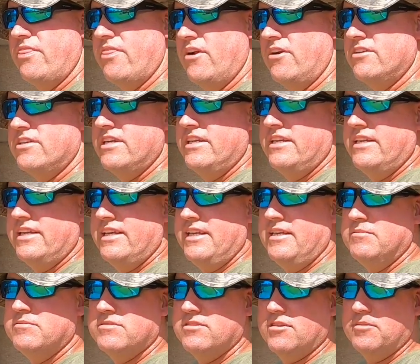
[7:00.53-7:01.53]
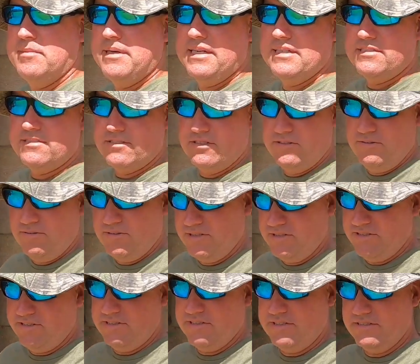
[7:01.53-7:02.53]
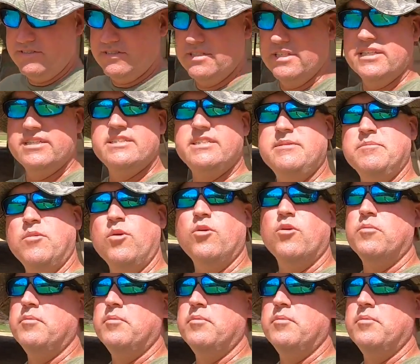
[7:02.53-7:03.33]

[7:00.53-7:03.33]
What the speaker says: 13 deep, so about 260 more